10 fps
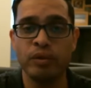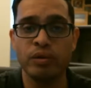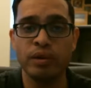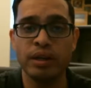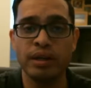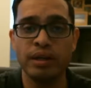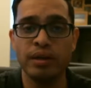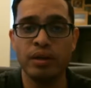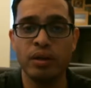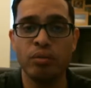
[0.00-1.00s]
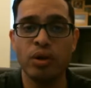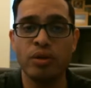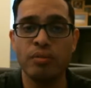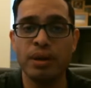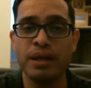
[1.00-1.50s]
Okay, what are the
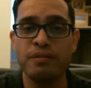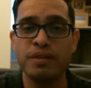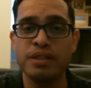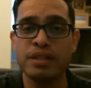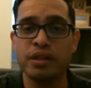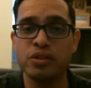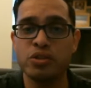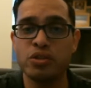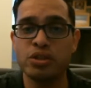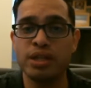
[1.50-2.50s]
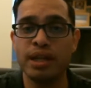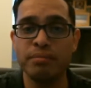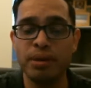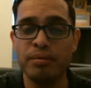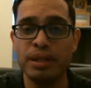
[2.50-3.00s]
benefits and concerns in
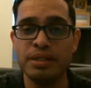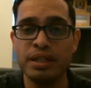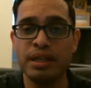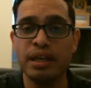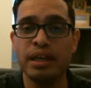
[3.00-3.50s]
implementing